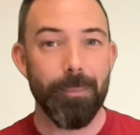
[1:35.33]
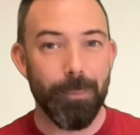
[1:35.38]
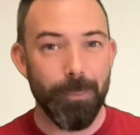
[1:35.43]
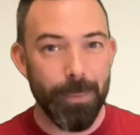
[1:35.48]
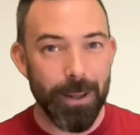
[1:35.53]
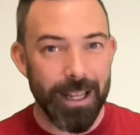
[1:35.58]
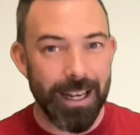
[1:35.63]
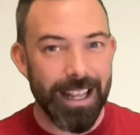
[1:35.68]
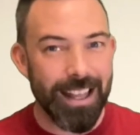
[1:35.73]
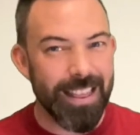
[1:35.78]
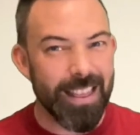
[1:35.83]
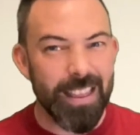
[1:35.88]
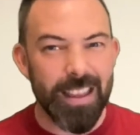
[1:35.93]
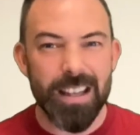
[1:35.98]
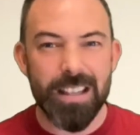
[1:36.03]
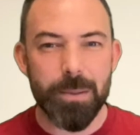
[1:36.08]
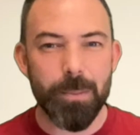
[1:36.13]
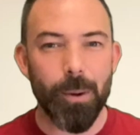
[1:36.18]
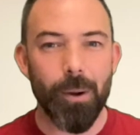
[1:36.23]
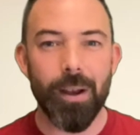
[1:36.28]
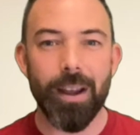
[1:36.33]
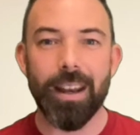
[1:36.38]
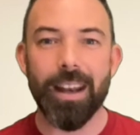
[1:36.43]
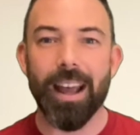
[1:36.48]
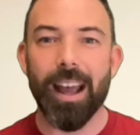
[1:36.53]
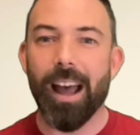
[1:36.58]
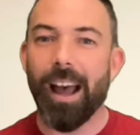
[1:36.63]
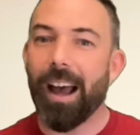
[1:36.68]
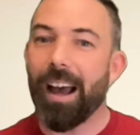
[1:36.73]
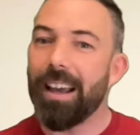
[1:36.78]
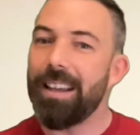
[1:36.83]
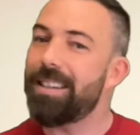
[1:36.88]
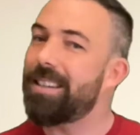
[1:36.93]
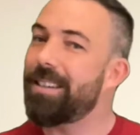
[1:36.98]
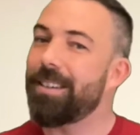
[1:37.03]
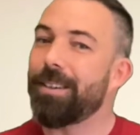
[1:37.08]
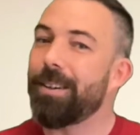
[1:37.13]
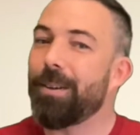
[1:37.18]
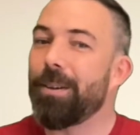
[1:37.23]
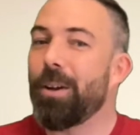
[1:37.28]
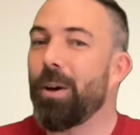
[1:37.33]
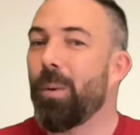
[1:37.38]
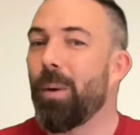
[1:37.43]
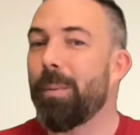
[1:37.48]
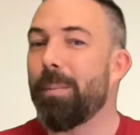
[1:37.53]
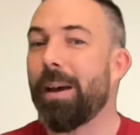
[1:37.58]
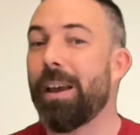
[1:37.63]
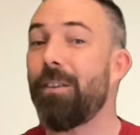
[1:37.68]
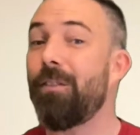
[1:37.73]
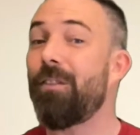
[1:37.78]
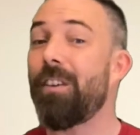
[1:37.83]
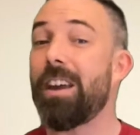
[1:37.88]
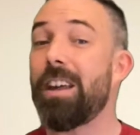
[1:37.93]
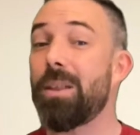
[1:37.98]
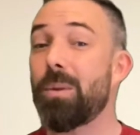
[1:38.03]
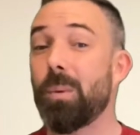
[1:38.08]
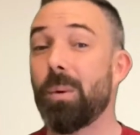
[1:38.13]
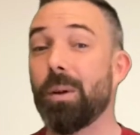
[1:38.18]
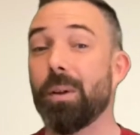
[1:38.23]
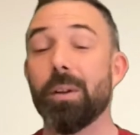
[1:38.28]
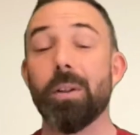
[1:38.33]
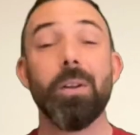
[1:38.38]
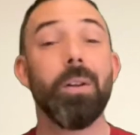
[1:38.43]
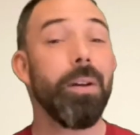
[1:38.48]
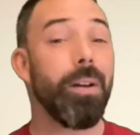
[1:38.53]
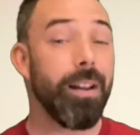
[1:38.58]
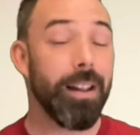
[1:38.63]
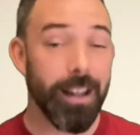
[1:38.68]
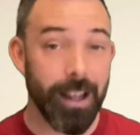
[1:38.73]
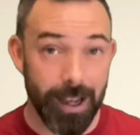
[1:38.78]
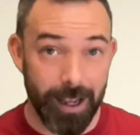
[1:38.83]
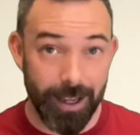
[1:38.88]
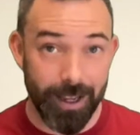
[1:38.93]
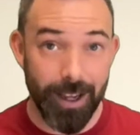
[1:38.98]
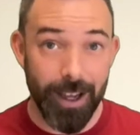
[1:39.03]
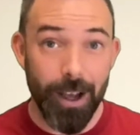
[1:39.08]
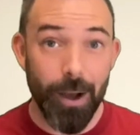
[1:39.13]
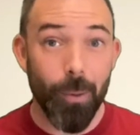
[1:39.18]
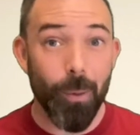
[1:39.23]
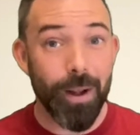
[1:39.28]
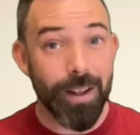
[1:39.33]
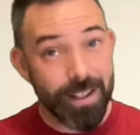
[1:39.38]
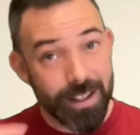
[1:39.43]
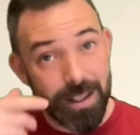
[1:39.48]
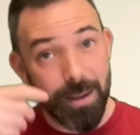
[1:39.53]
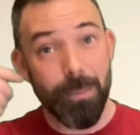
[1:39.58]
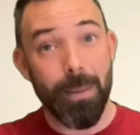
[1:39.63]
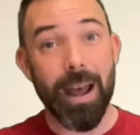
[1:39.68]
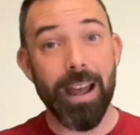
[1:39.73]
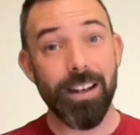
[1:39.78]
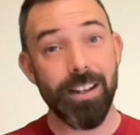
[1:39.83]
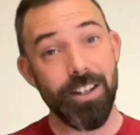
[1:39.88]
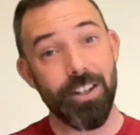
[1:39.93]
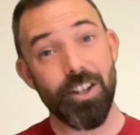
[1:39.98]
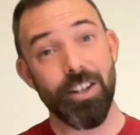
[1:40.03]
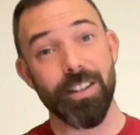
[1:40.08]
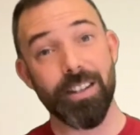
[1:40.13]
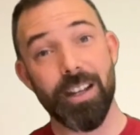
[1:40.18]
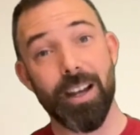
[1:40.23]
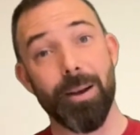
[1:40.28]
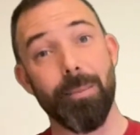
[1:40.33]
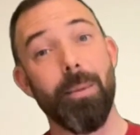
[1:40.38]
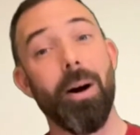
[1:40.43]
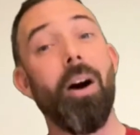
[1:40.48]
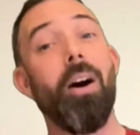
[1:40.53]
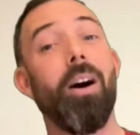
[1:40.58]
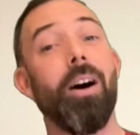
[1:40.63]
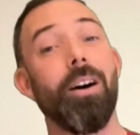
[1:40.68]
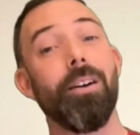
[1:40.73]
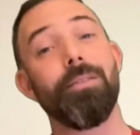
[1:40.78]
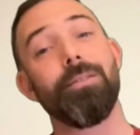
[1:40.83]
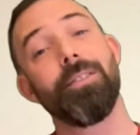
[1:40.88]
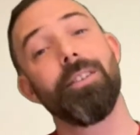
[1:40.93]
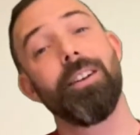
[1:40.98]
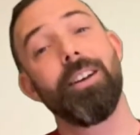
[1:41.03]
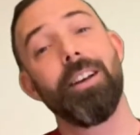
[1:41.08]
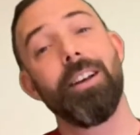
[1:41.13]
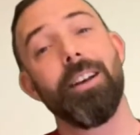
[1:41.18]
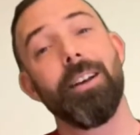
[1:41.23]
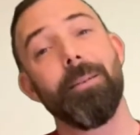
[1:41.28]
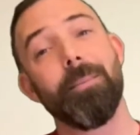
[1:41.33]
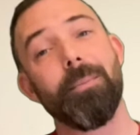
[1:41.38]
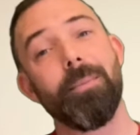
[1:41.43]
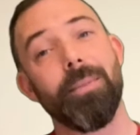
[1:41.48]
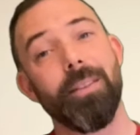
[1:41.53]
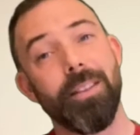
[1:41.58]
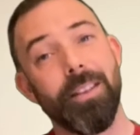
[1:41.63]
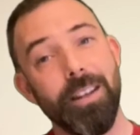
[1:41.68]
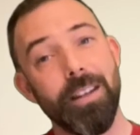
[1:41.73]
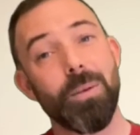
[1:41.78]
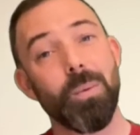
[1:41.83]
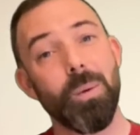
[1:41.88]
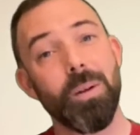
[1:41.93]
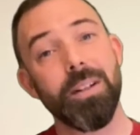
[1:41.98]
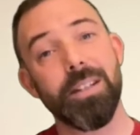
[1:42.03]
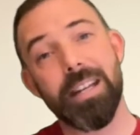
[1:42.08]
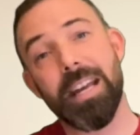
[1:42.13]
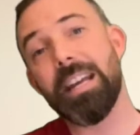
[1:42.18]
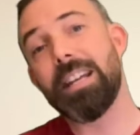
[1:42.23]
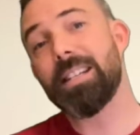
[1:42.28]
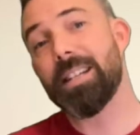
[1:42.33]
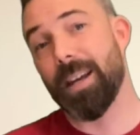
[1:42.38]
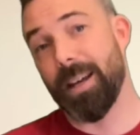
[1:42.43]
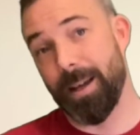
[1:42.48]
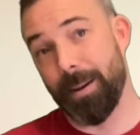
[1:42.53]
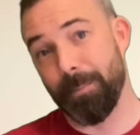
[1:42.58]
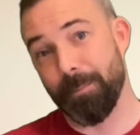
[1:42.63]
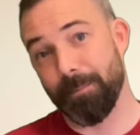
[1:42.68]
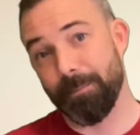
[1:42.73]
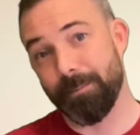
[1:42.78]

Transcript: but at this point, I still don't know what my faith will look like once the bandages come off. This will take time.